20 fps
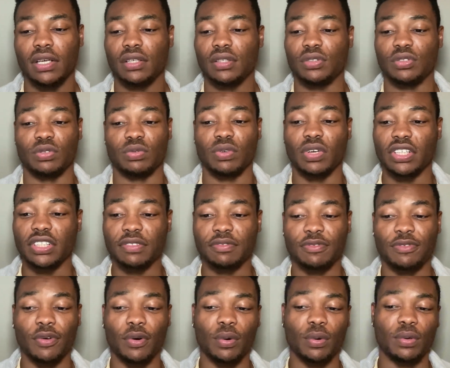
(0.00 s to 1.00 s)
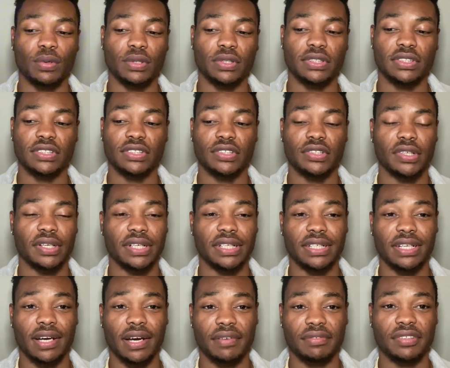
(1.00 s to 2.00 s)
running forward,
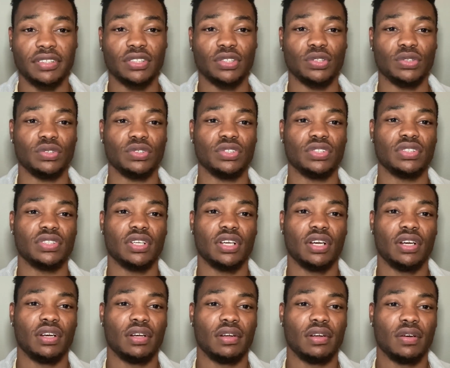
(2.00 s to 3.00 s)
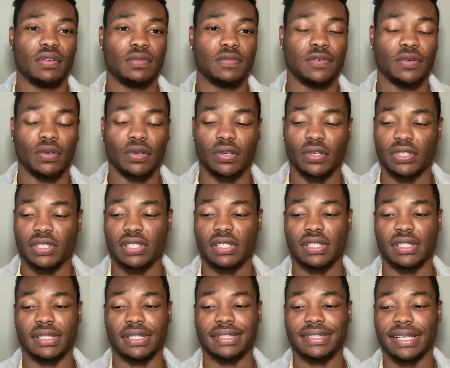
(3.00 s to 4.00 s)
creating avenues for us in
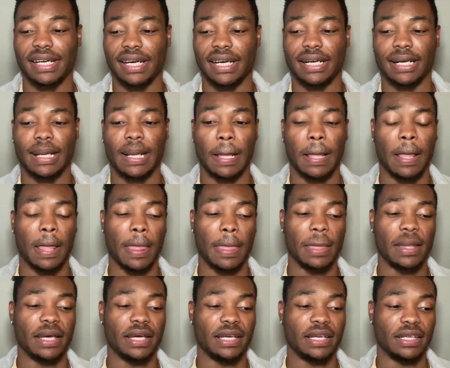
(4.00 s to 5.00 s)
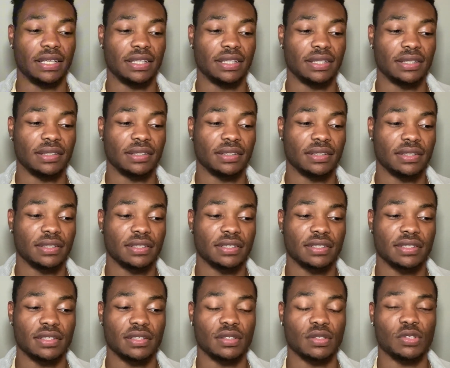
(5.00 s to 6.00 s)
the attack, and
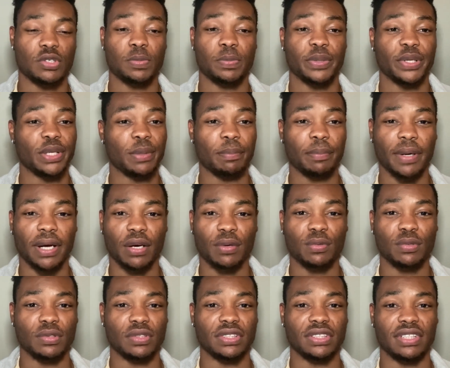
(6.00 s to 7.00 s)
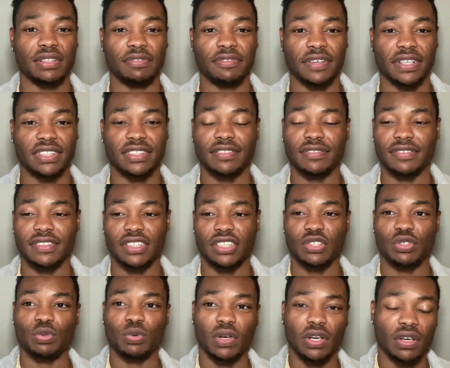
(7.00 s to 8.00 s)
sprinting backwards defensively
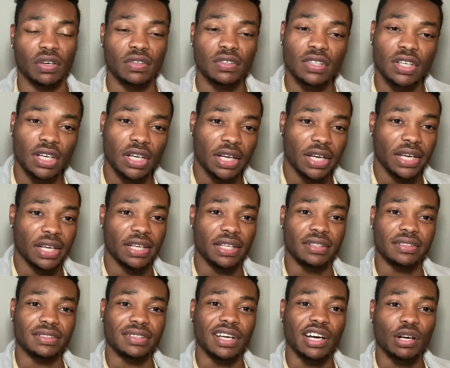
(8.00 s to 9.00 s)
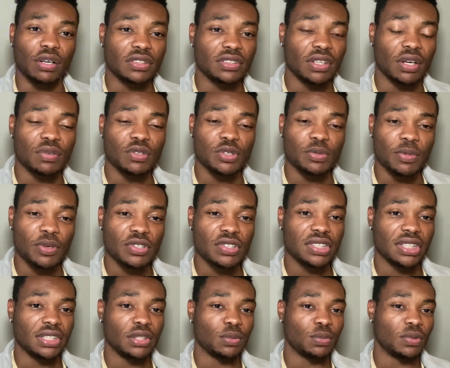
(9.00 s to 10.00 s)
as well. And that was
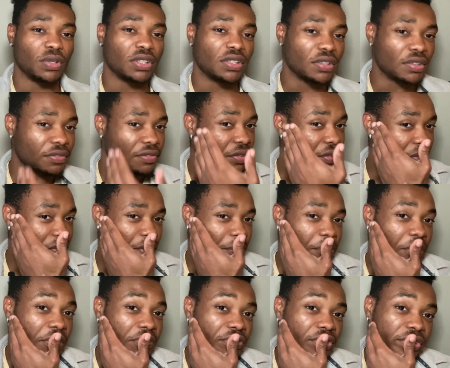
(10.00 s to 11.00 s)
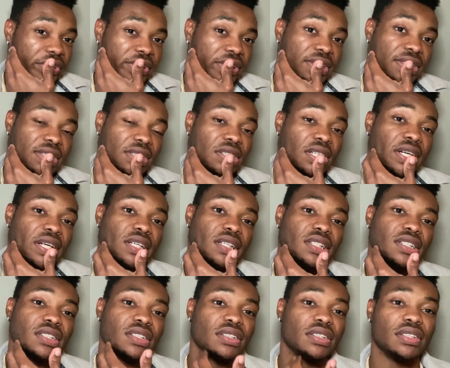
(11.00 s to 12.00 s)
mostly the work of the midfielders today
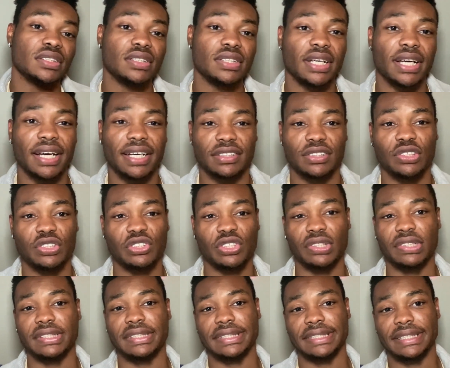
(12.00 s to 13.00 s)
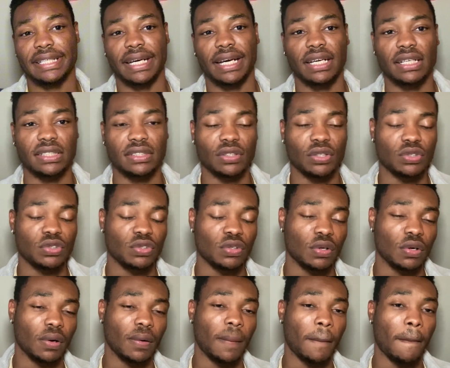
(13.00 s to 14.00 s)
because they had to join the attack and
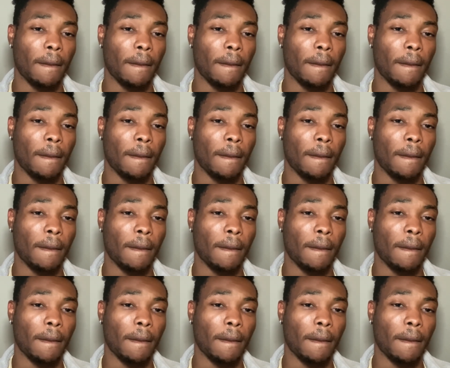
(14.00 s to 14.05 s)
also